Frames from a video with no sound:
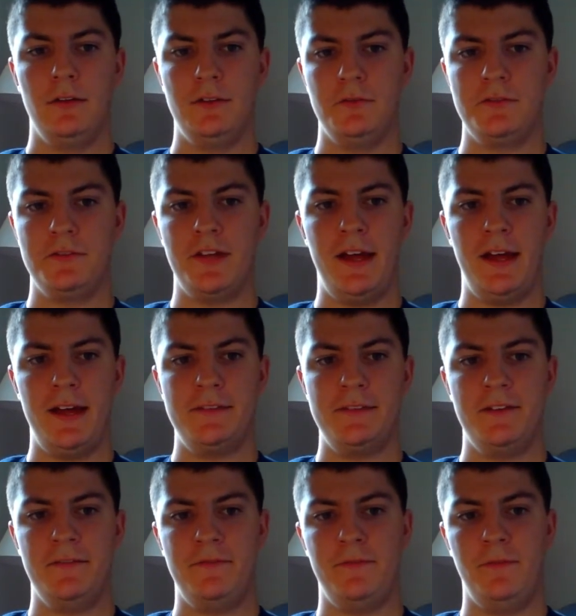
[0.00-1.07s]
So it's not as
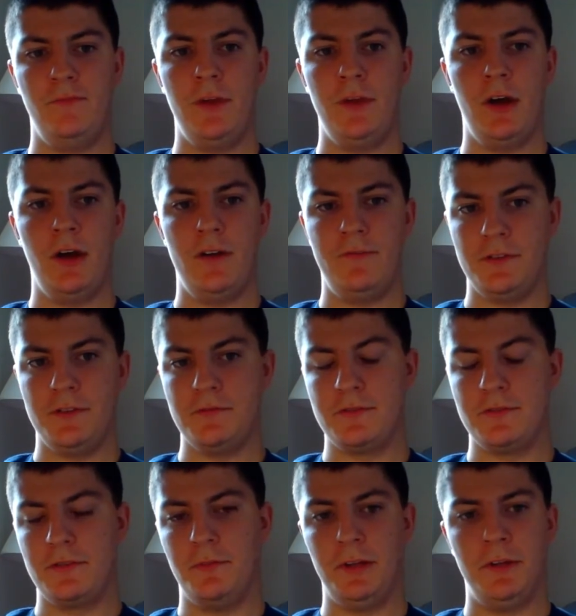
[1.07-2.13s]
if the offense
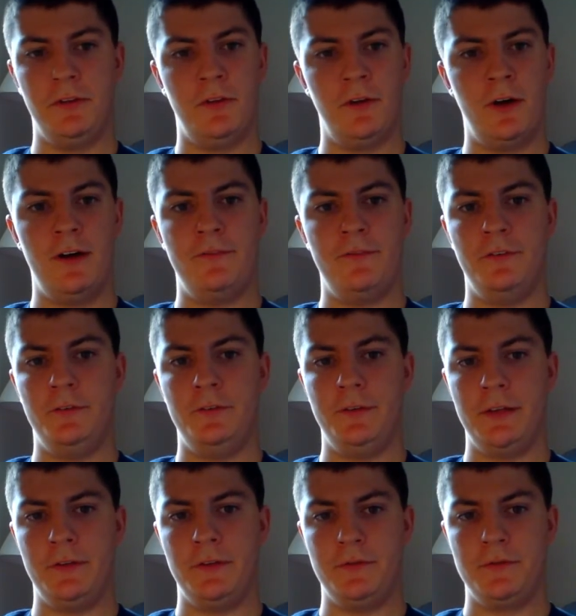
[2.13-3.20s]
was completely awful.
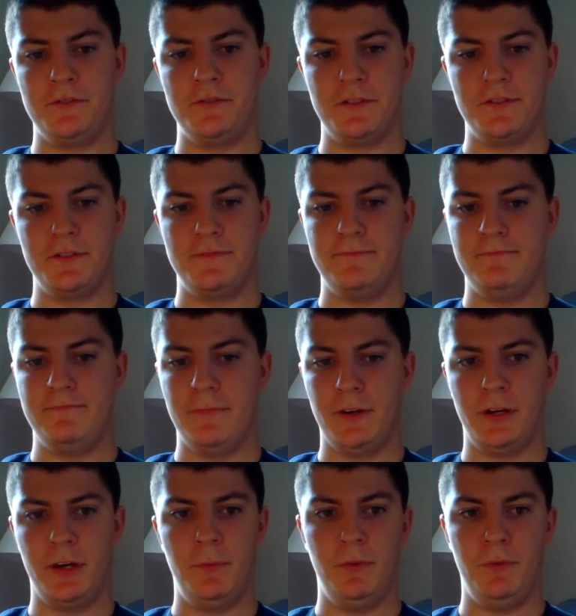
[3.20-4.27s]
It was just
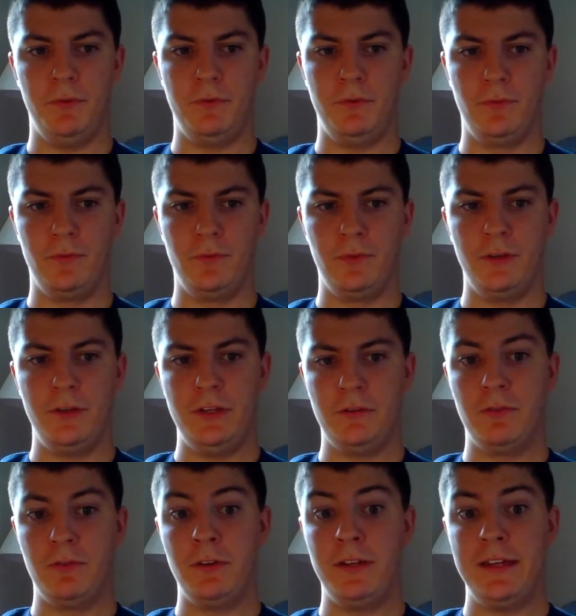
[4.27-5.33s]
a couple of really,
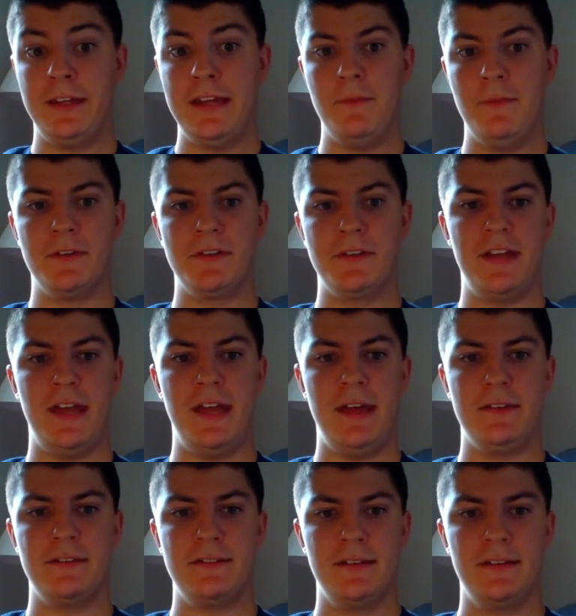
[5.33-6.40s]
really key
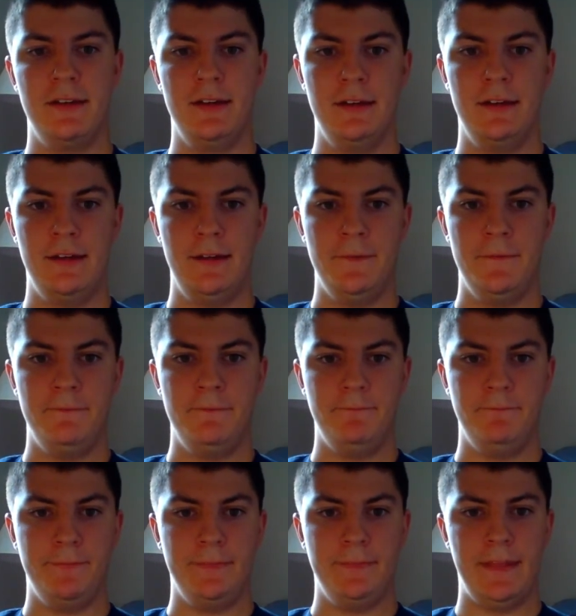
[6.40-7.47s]
mistakes
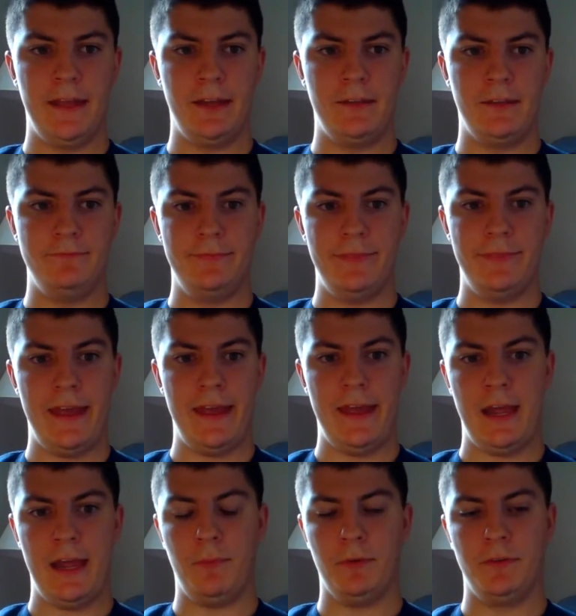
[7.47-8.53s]
that
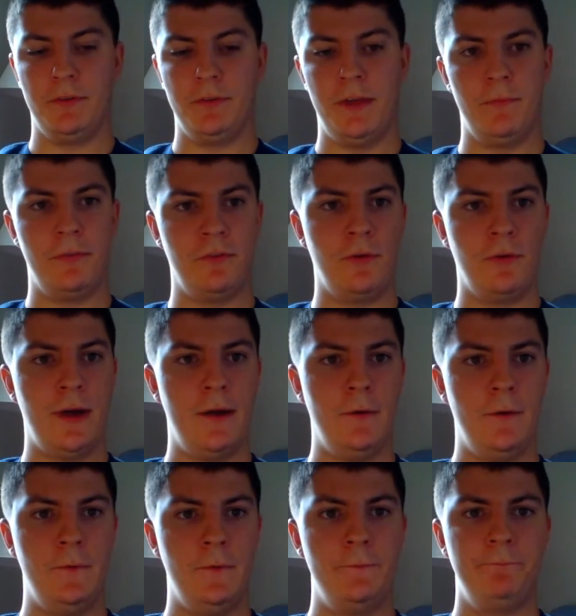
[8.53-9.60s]
hampered them
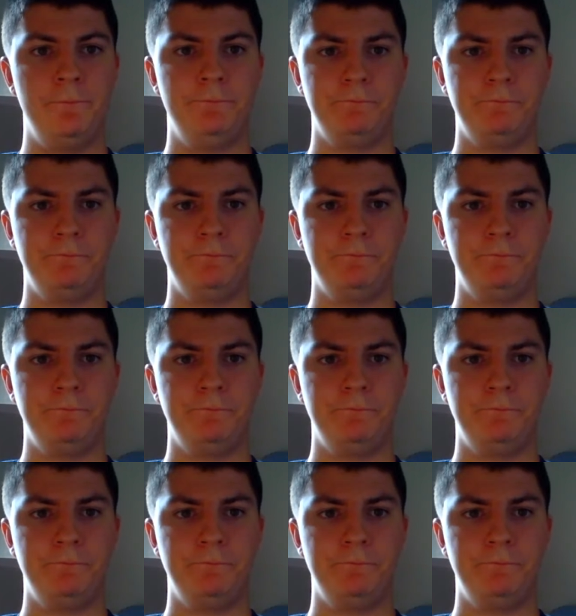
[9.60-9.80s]
throughout.